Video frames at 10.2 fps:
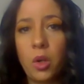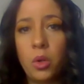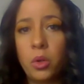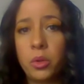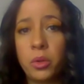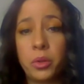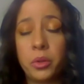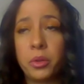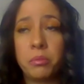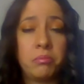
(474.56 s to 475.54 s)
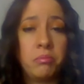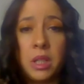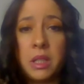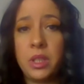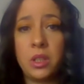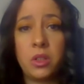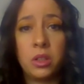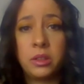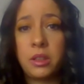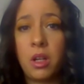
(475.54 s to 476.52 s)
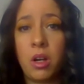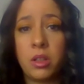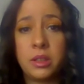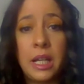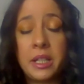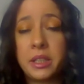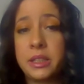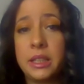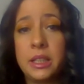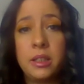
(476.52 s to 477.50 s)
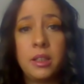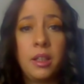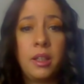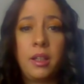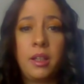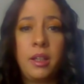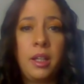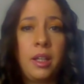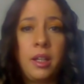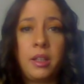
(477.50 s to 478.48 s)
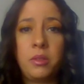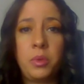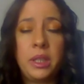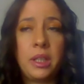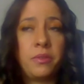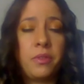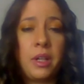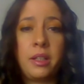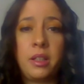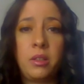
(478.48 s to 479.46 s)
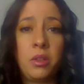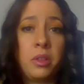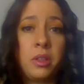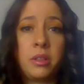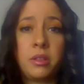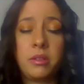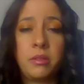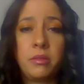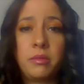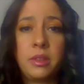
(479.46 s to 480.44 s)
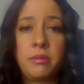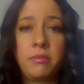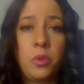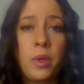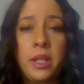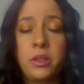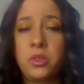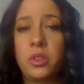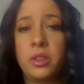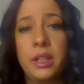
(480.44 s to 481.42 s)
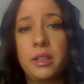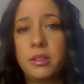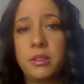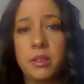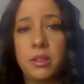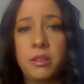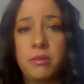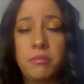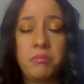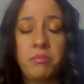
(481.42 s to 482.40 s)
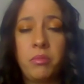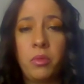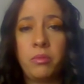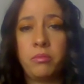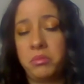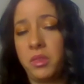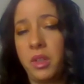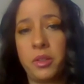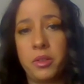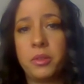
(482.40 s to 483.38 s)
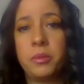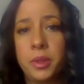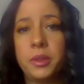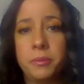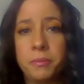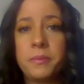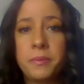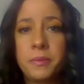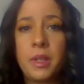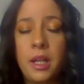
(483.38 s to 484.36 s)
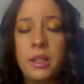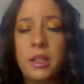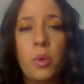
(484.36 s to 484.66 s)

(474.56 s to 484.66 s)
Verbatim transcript: or maybe contact us directly and we can find another way to donate. I don't know, but in the